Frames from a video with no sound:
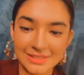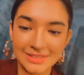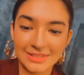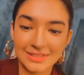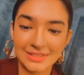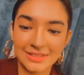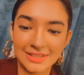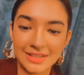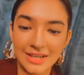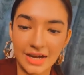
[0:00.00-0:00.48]

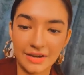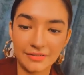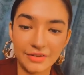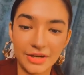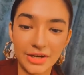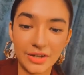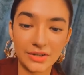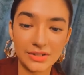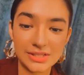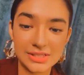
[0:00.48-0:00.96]
Kavya
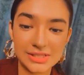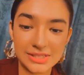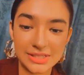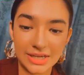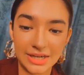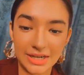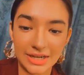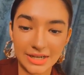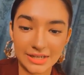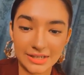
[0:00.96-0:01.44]
got
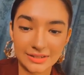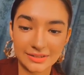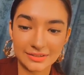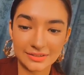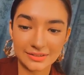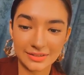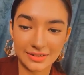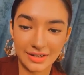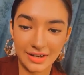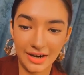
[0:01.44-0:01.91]
stuck.
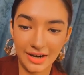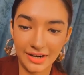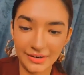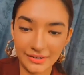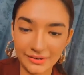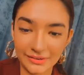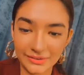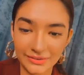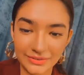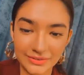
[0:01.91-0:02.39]
I don't
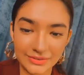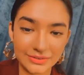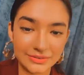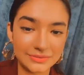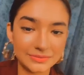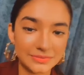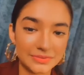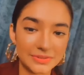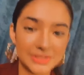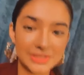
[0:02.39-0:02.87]
know.
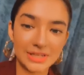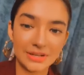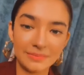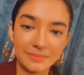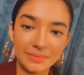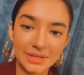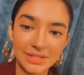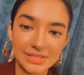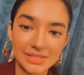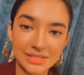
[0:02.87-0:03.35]
For some
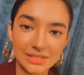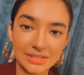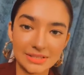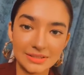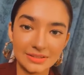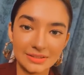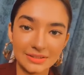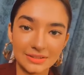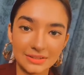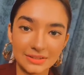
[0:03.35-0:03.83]
reason,
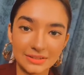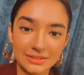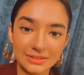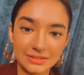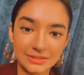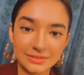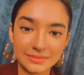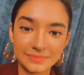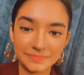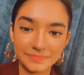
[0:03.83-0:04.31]
the
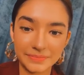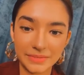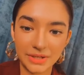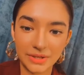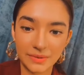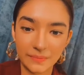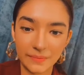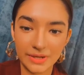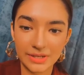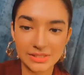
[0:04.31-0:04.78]

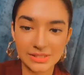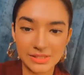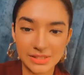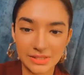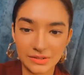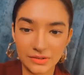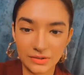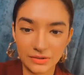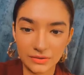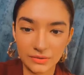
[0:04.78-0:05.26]
requests are
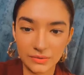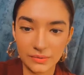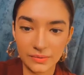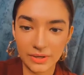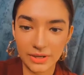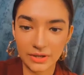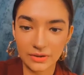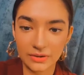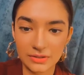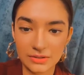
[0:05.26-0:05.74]
not going
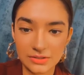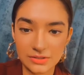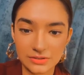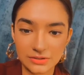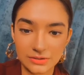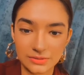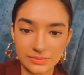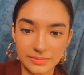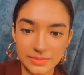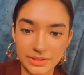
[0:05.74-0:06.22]
also,
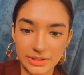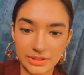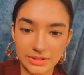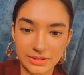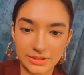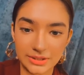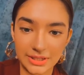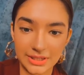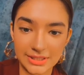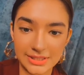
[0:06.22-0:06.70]
but
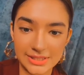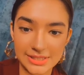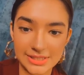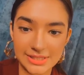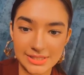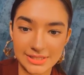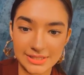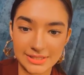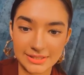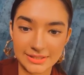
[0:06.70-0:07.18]
let's
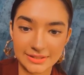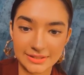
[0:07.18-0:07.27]
see.